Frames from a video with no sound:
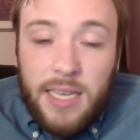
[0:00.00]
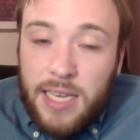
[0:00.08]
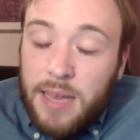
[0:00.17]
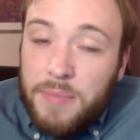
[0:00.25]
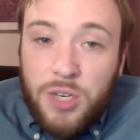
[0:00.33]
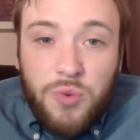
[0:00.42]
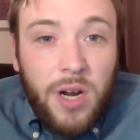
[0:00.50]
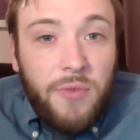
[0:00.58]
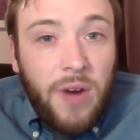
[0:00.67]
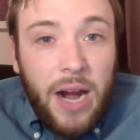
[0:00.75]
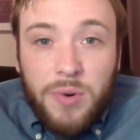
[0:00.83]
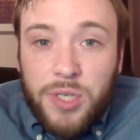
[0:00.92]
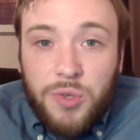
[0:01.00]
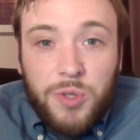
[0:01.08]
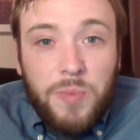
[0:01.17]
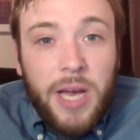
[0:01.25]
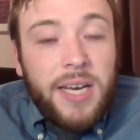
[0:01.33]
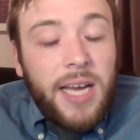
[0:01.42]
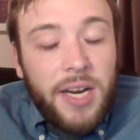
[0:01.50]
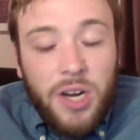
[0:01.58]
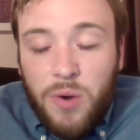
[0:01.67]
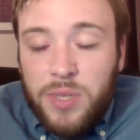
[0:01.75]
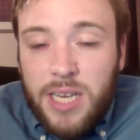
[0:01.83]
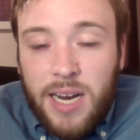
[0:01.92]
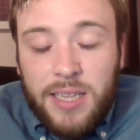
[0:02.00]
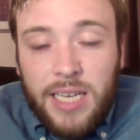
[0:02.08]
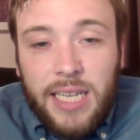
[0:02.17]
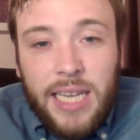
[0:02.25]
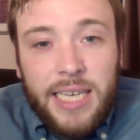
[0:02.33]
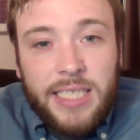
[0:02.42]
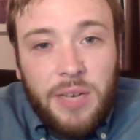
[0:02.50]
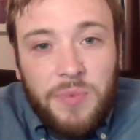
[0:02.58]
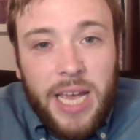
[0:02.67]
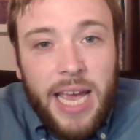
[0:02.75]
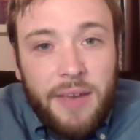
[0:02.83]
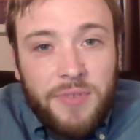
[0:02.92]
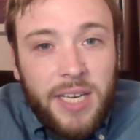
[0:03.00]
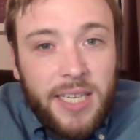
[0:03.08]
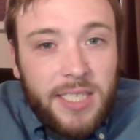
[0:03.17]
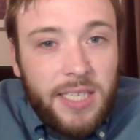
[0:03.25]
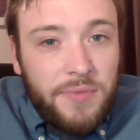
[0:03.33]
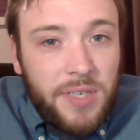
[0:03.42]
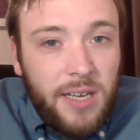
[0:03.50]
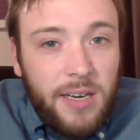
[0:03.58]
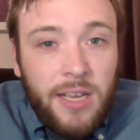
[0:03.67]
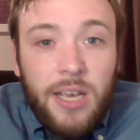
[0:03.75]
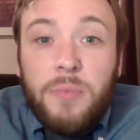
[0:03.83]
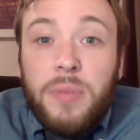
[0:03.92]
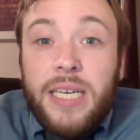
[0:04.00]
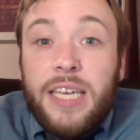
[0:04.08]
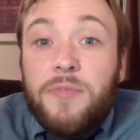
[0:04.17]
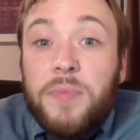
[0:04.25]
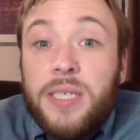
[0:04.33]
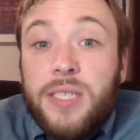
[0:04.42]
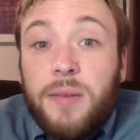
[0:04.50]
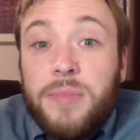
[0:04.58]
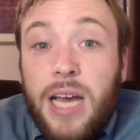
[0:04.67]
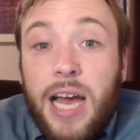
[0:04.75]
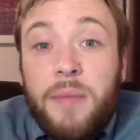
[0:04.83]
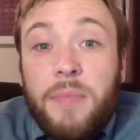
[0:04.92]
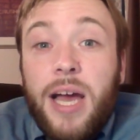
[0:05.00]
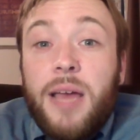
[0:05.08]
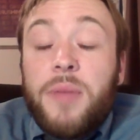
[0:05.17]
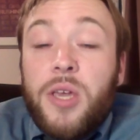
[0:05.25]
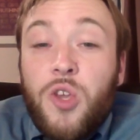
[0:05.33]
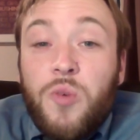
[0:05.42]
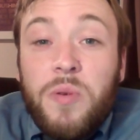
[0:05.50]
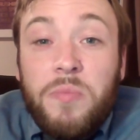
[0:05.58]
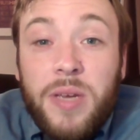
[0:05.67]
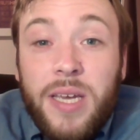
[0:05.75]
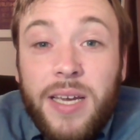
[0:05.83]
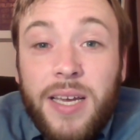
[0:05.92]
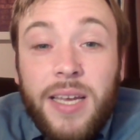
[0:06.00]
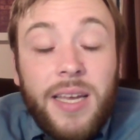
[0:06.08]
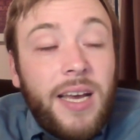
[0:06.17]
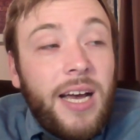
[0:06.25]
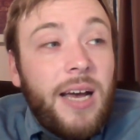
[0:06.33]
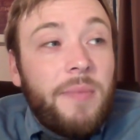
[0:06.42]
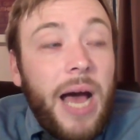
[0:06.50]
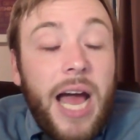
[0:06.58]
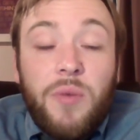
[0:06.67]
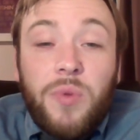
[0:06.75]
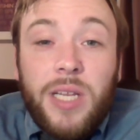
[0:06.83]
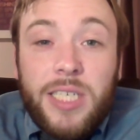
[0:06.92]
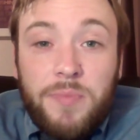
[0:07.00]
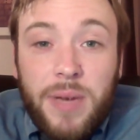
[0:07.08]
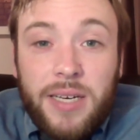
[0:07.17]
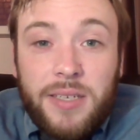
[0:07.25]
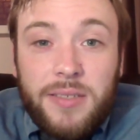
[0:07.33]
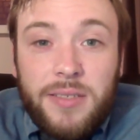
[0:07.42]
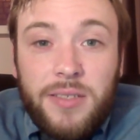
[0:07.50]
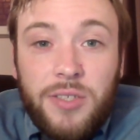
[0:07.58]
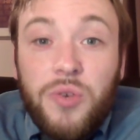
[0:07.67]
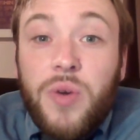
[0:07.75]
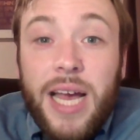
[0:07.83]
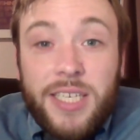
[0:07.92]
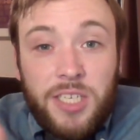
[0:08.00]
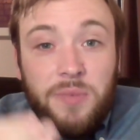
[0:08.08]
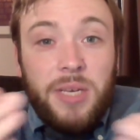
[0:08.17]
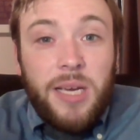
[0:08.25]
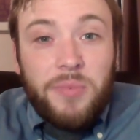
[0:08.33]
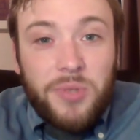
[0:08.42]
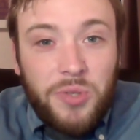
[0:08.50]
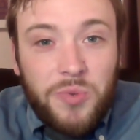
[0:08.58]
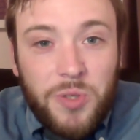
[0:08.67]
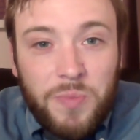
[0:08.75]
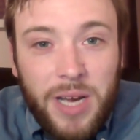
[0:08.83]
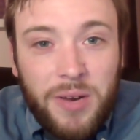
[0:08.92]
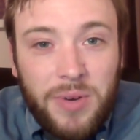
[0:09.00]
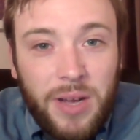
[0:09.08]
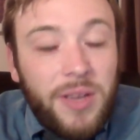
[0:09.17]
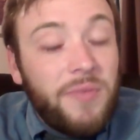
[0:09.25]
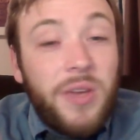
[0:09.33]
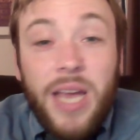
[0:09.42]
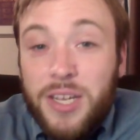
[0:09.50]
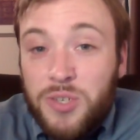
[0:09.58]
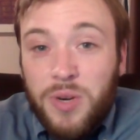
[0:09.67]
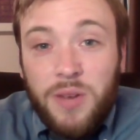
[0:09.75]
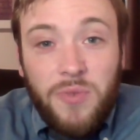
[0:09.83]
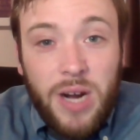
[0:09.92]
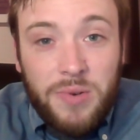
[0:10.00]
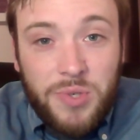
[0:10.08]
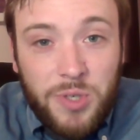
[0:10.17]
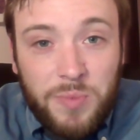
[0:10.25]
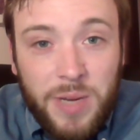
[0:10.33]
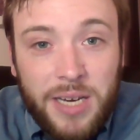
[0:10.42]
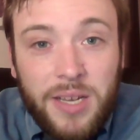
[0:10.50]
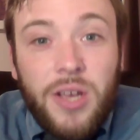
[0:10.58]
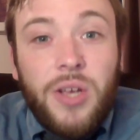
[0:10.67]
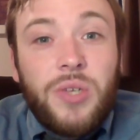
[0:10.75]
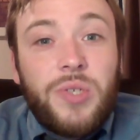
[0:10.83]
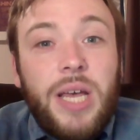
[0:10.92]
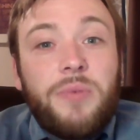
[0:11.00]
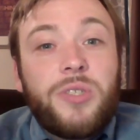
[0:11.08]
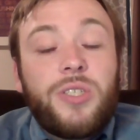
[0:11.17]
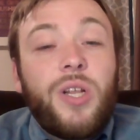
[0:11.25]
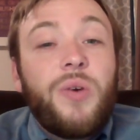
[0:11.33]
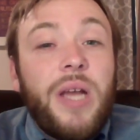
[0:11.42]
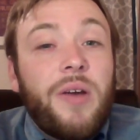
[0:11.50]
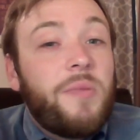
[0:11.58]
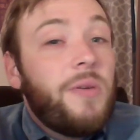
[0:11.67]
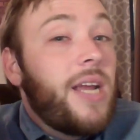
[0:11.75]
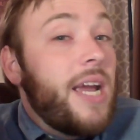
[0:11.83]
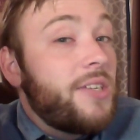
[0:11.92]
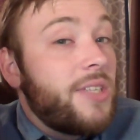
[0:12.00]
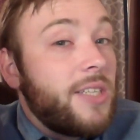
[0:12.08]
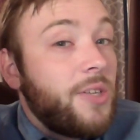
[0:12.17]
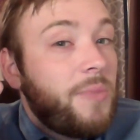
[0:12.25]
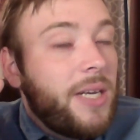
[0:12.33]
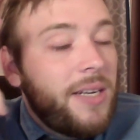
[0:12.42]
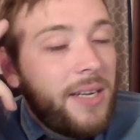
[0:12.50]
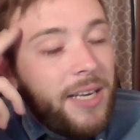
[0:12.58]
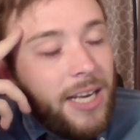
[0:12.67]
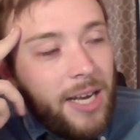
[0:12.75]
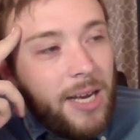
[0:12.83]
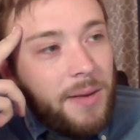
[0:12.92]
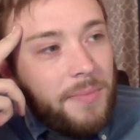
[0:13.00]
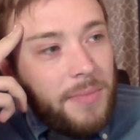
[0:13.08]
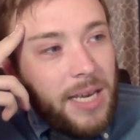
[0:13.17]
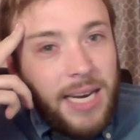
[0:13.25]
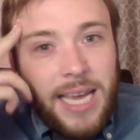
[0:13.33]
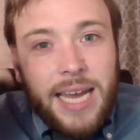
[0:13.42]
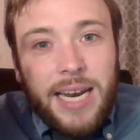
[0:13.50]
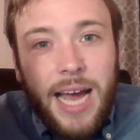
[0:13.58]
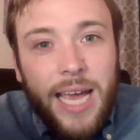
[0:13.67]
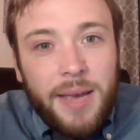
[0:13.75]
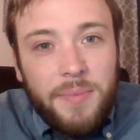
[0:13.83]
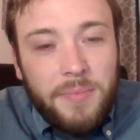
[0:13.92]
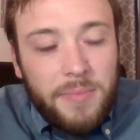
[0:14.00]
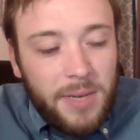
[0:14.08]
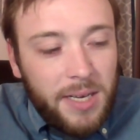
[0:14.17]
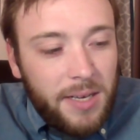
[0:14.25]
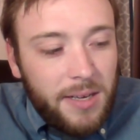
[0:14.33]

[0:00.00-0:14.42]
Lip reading: Give me 24 hours to respond. I know it's an online class and we have to get stuff done, but give me some time. I am a human being. I will expect you guys to be able to respond. I'll give you guys 24 hours to respond. So that will slow down communication a little bit. And again, I am